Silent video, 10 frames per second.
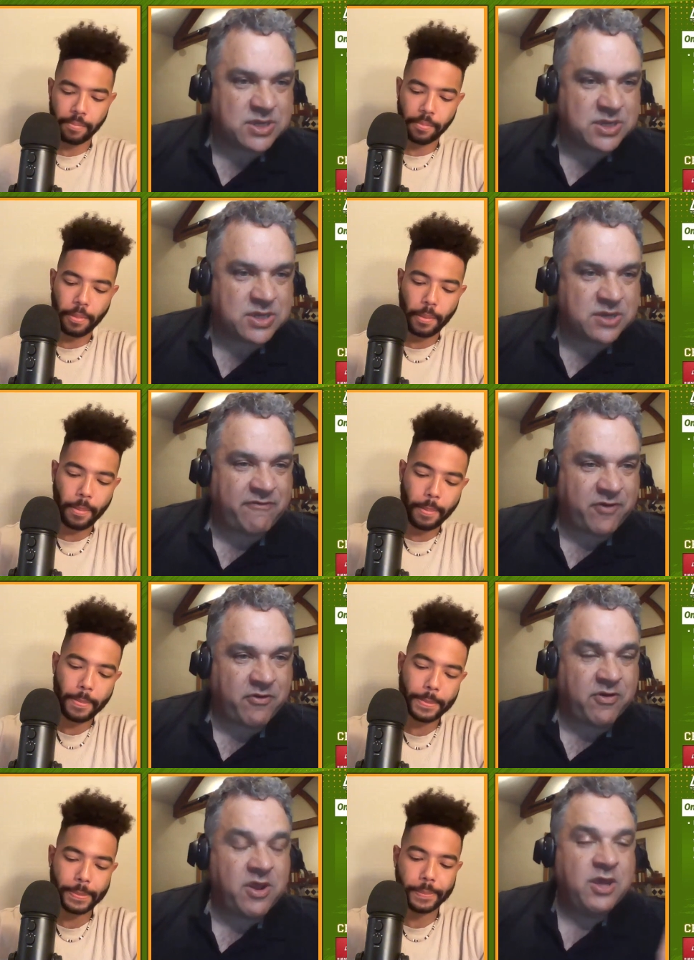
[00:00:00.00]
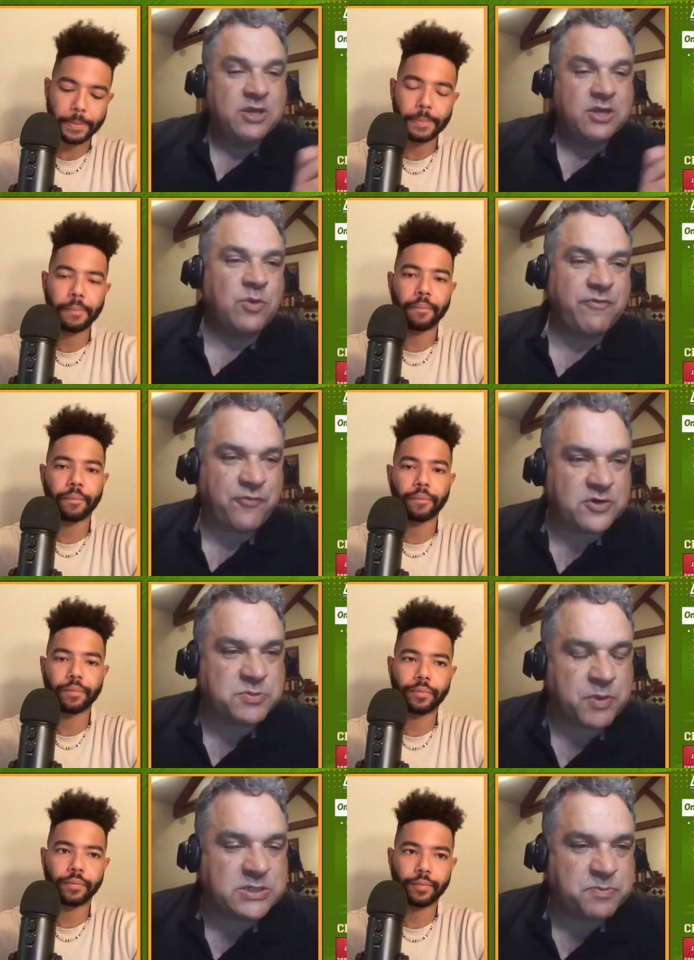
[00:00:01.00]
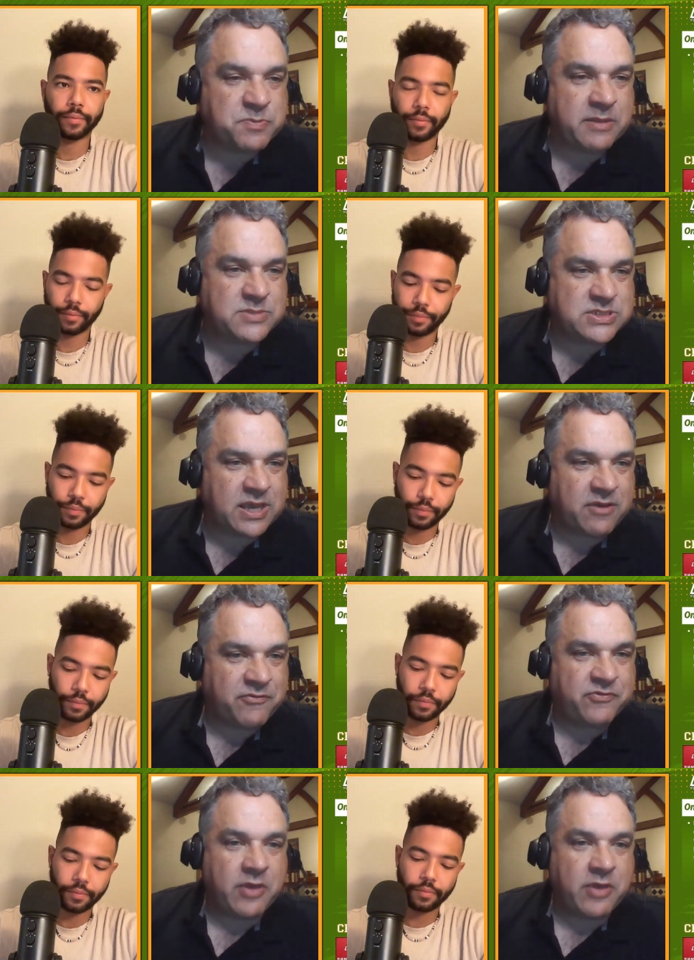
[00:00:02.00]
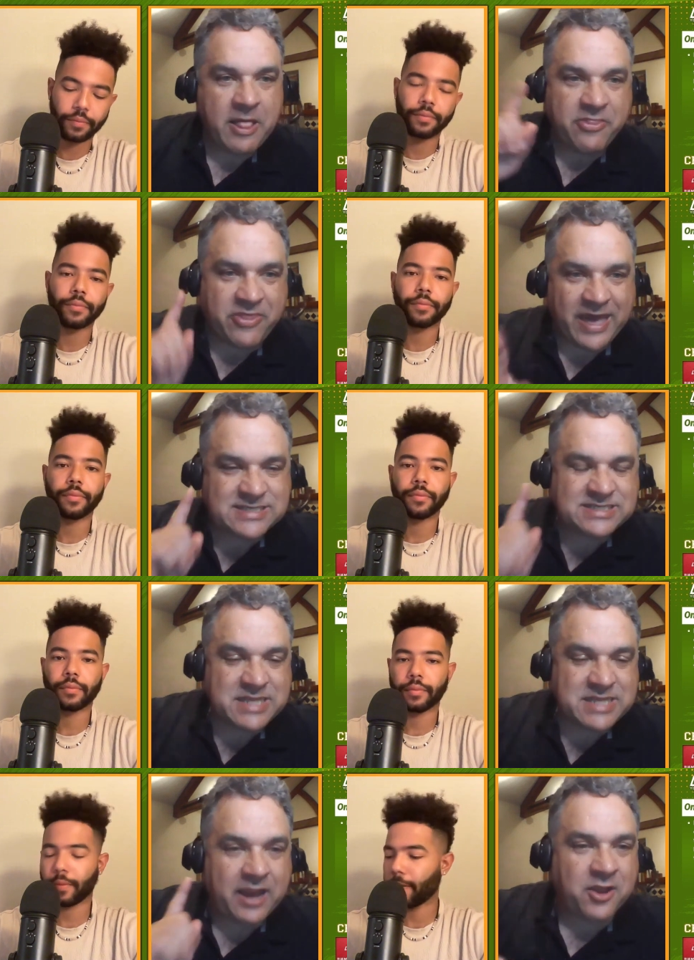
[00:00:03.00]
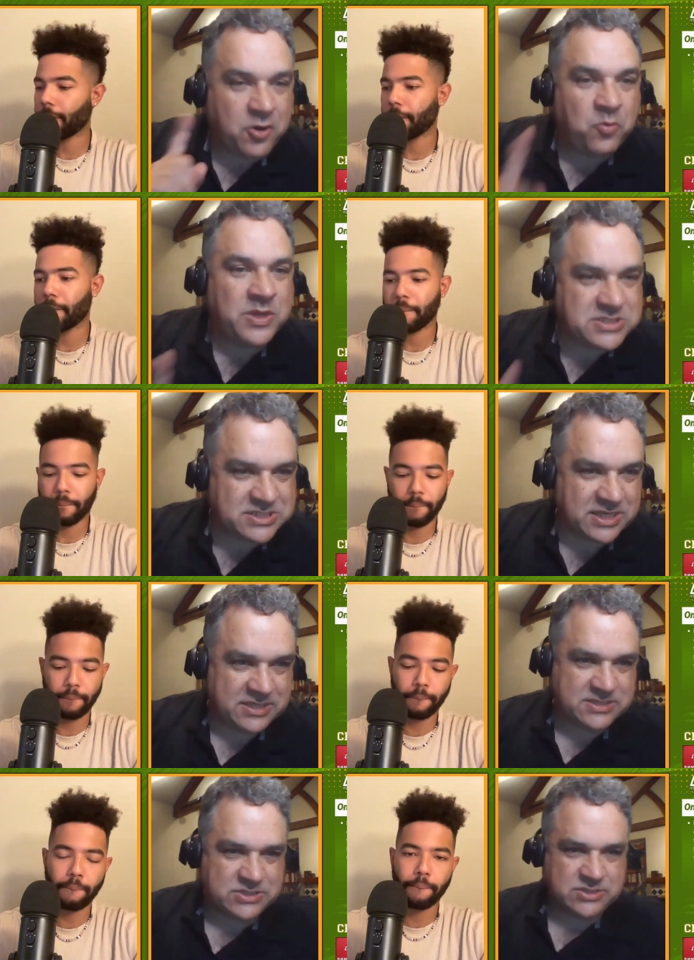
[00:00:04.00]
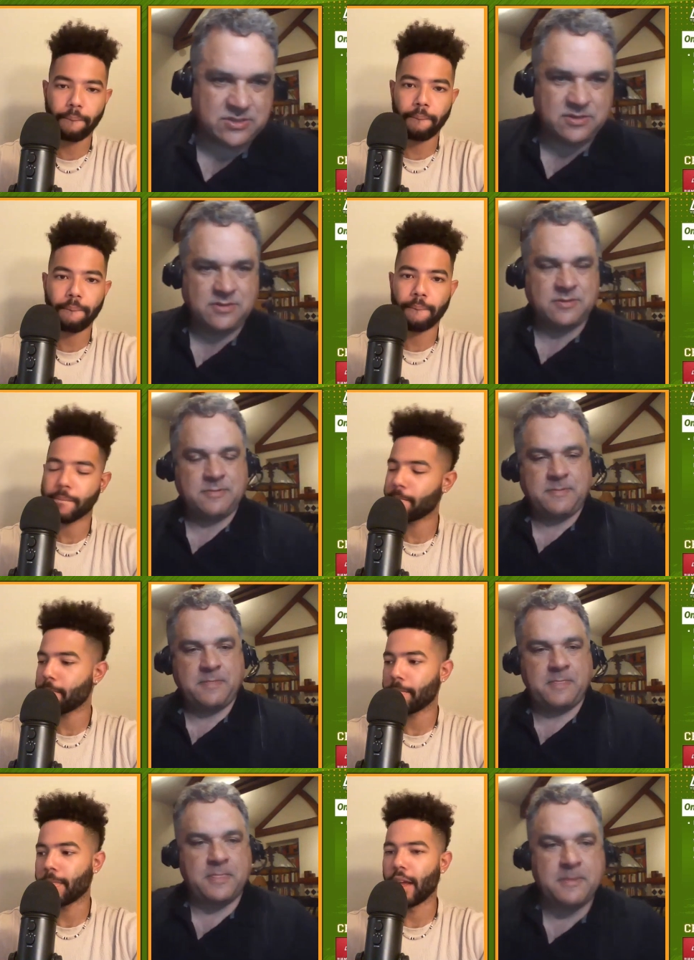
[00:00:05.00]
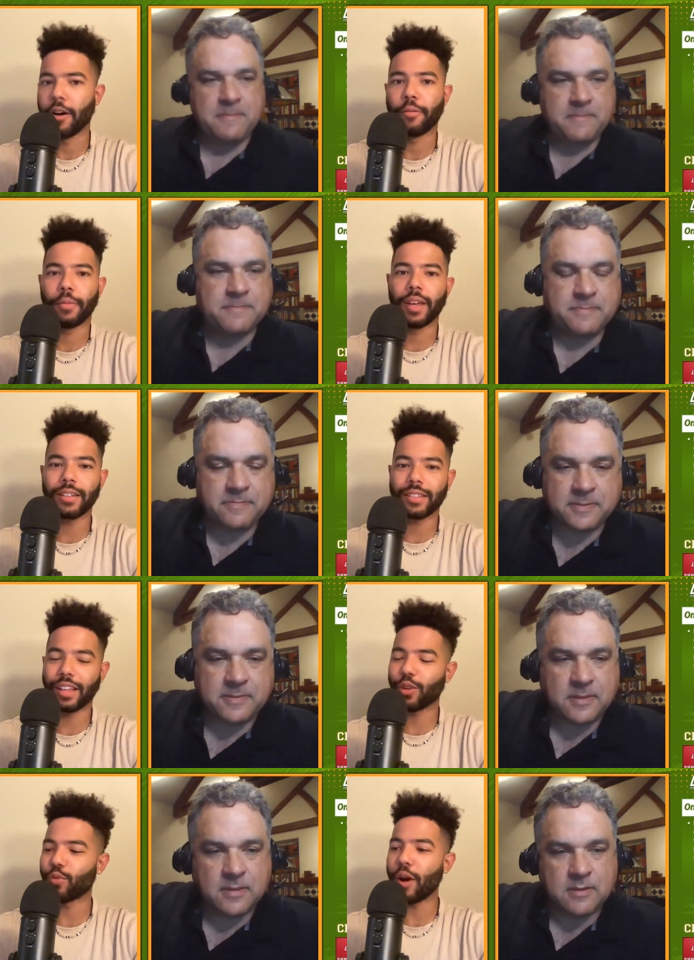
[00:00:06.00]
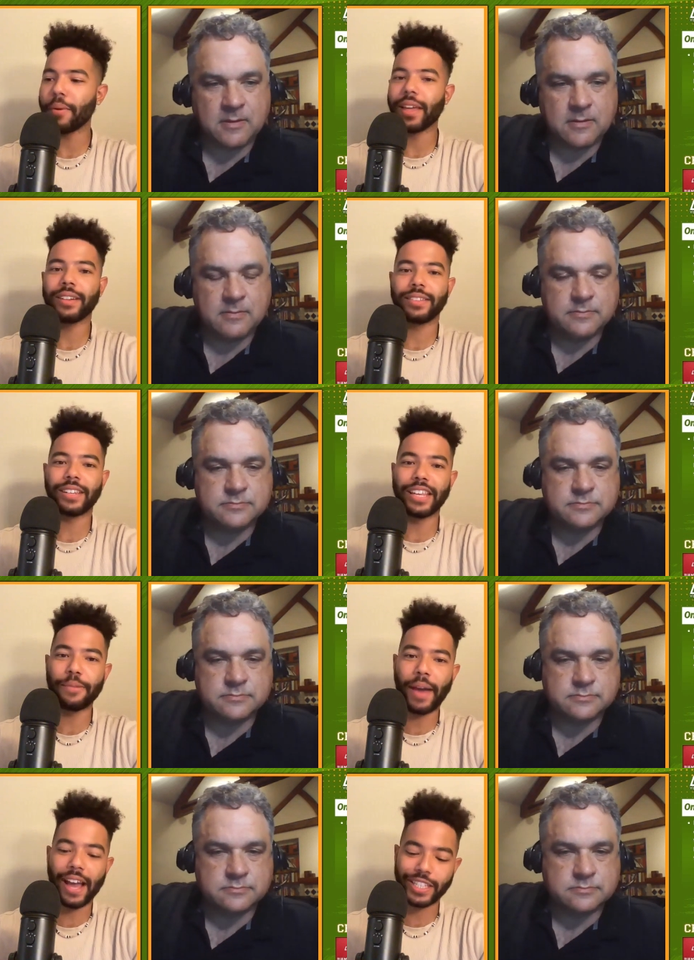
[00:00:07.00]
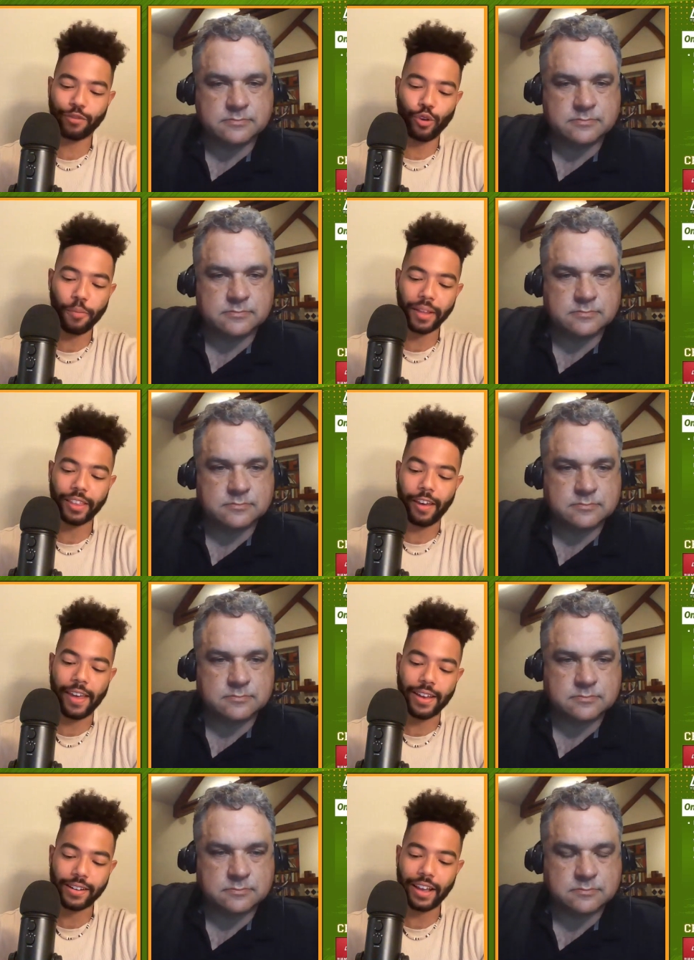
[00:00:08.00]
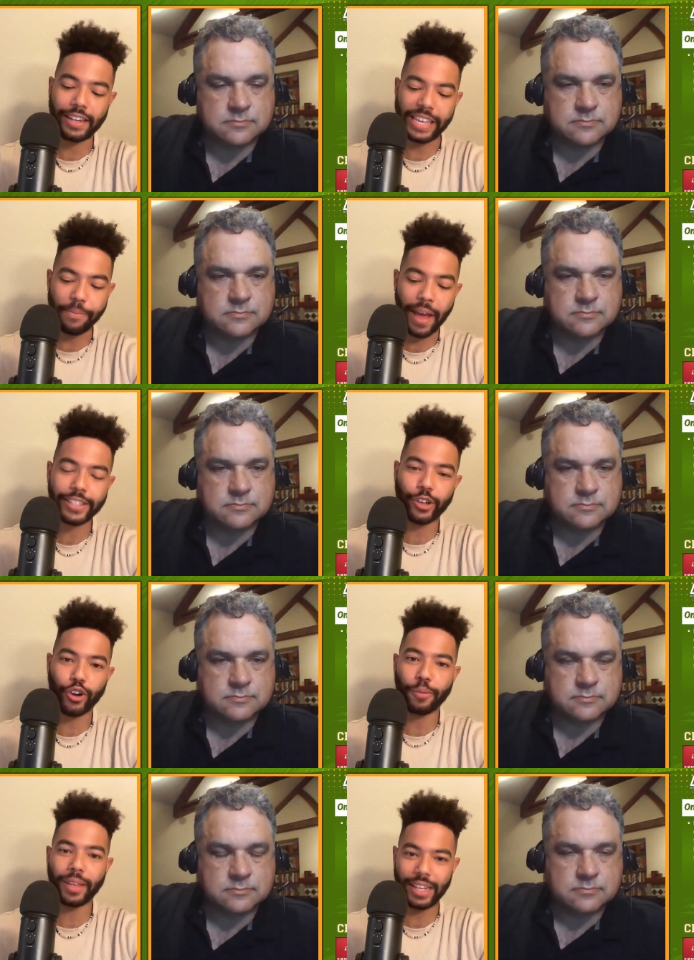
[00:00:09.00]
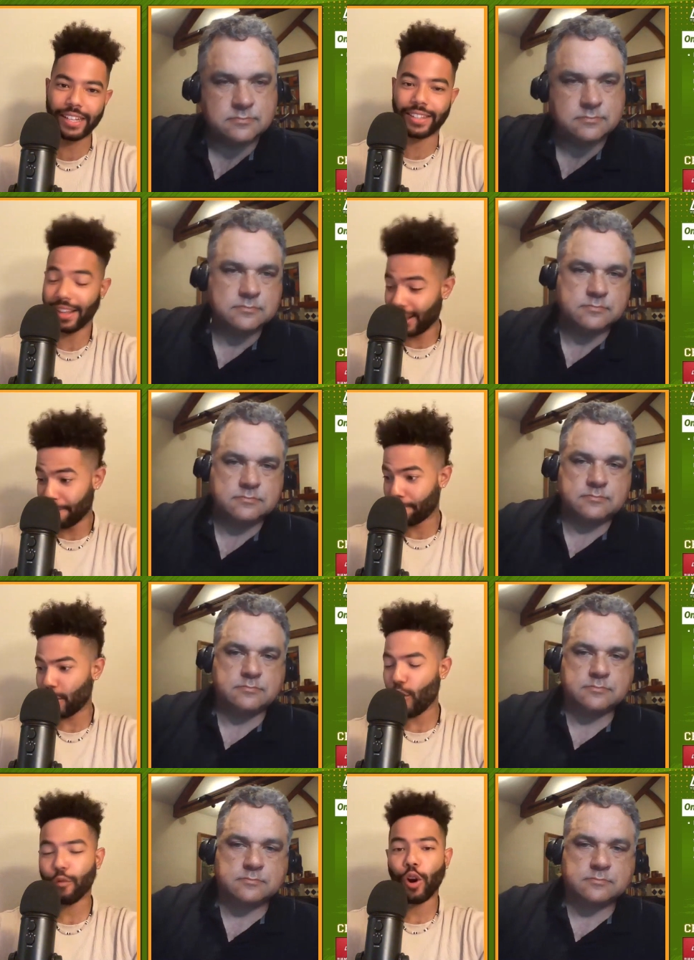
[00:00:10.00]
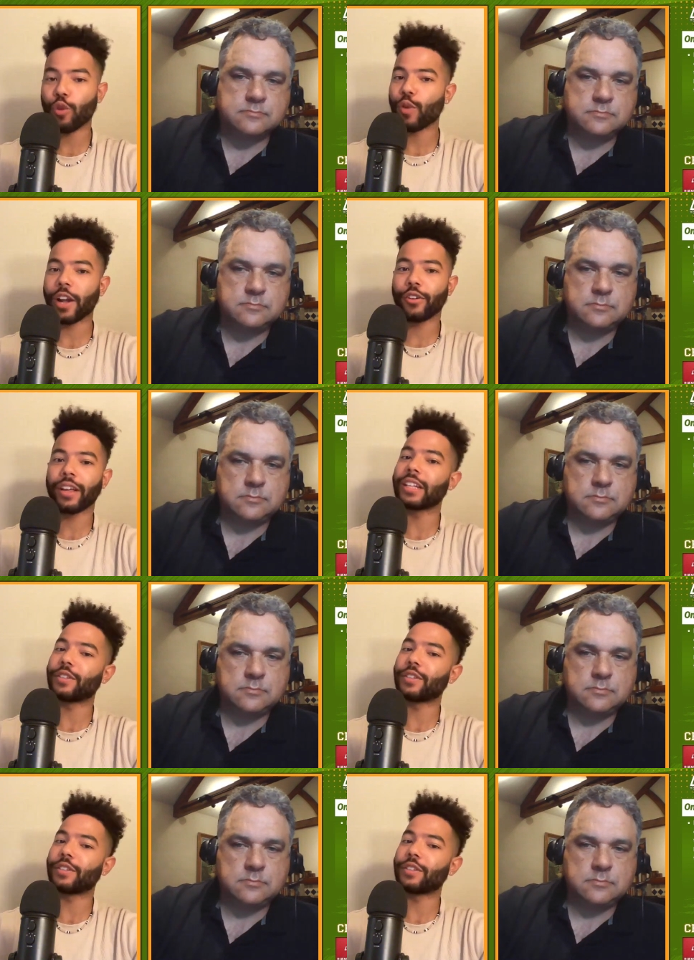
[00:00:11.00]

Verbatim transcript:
Speaker 1: under five hundred to in first place by themselves. That's not a coincidence.
Speaker 2: No, because like the rub against the D-backs, if you want to make the anti-D-backs argument, is their overall record against